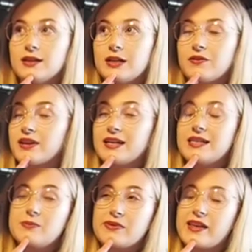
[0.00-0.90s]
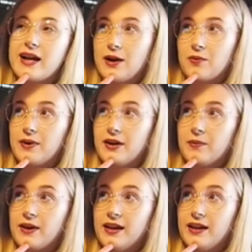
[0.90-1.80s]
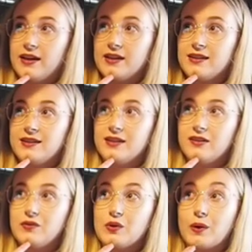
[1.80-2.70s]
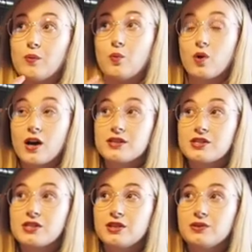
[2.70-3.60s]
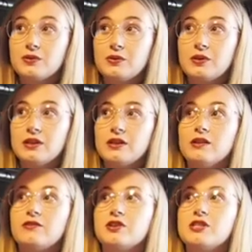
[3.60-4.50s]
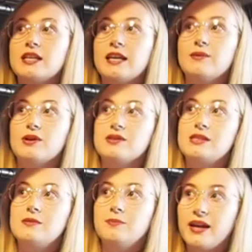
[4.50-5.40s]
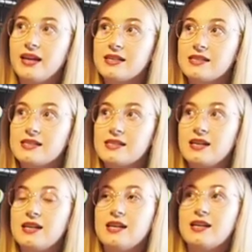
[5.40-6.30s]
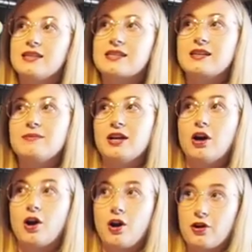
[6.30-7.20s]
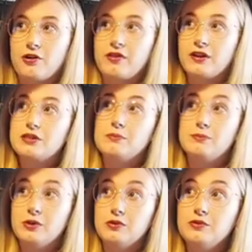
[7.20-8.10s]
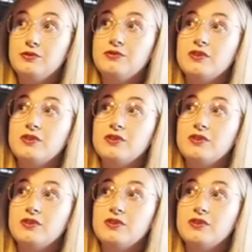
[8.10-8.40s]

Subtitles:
I don't think I need to bring that out right away, even though I want to. We're just thinking about space. That's gonna be a harder thing to move.